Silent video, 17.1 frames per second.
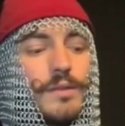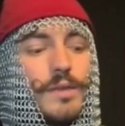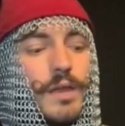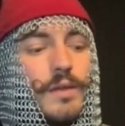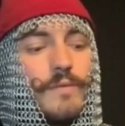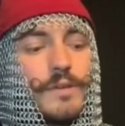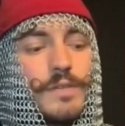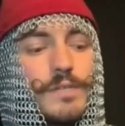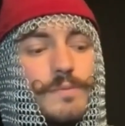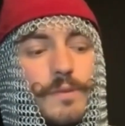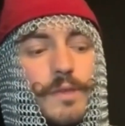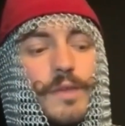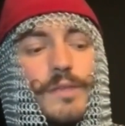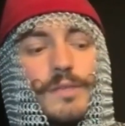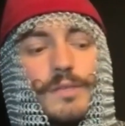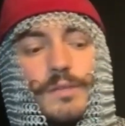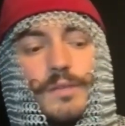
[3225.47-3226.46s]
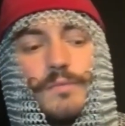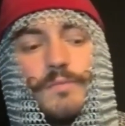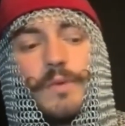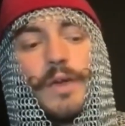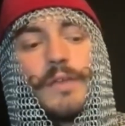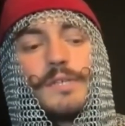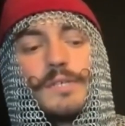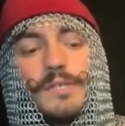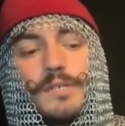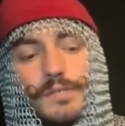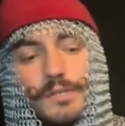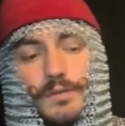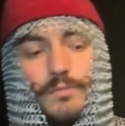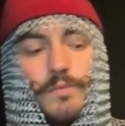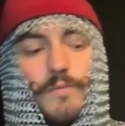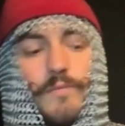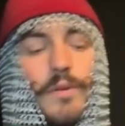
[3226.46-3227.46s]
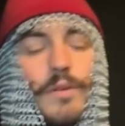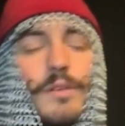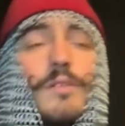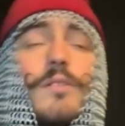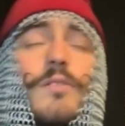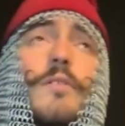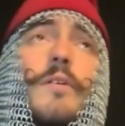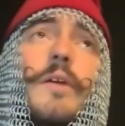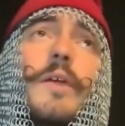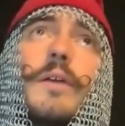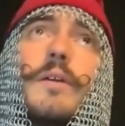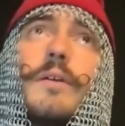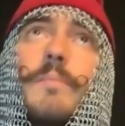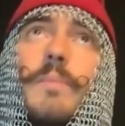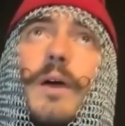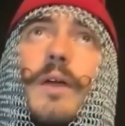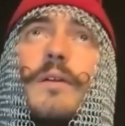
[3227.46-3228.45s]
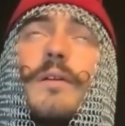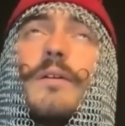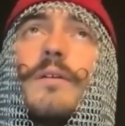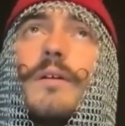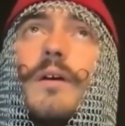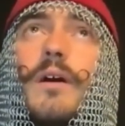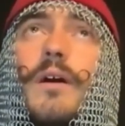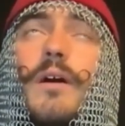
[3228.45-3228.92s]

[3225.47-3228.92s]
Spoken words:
kind of explains the magic system of my story better.